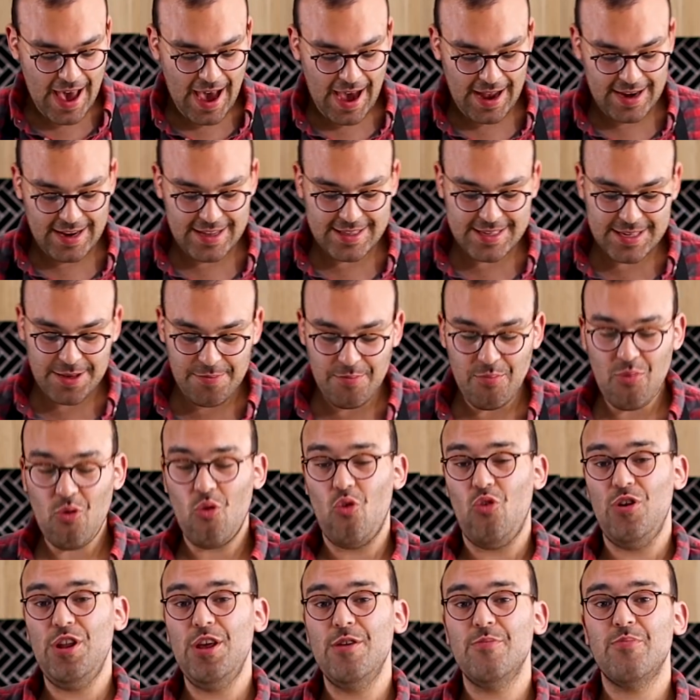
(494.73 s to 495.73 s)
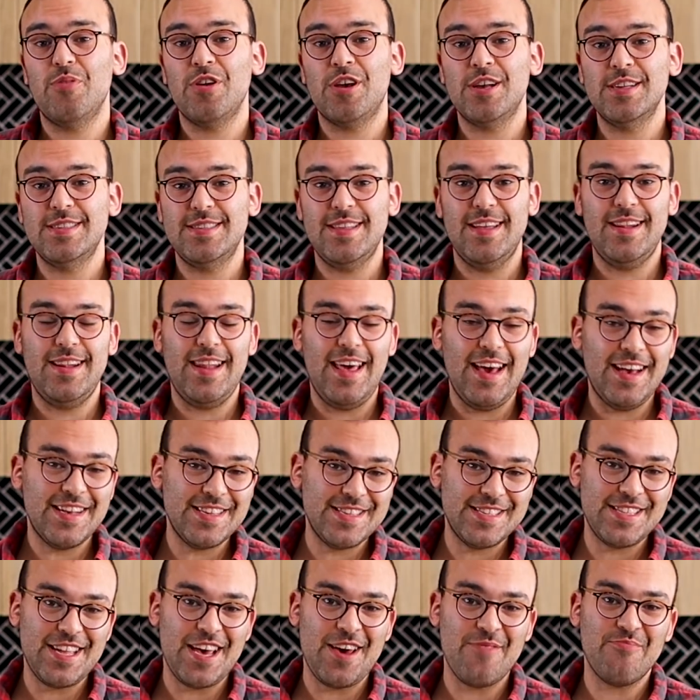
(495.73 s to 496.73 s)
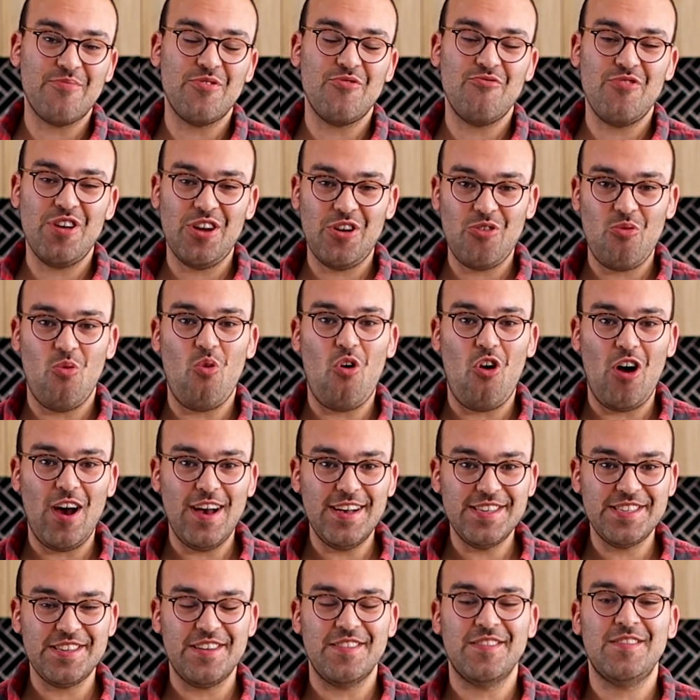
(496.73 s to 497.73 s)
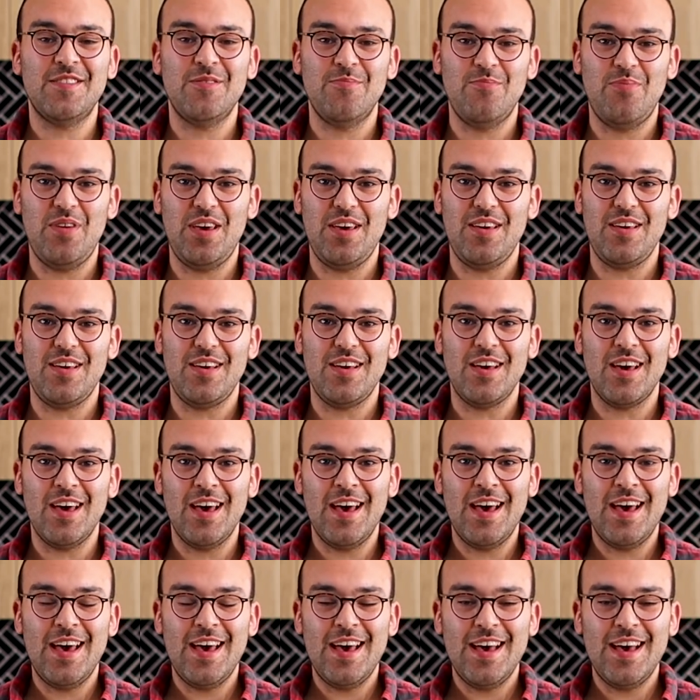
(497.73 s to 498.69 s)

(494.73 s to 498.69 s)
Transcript: And it's important because the next step requires it to be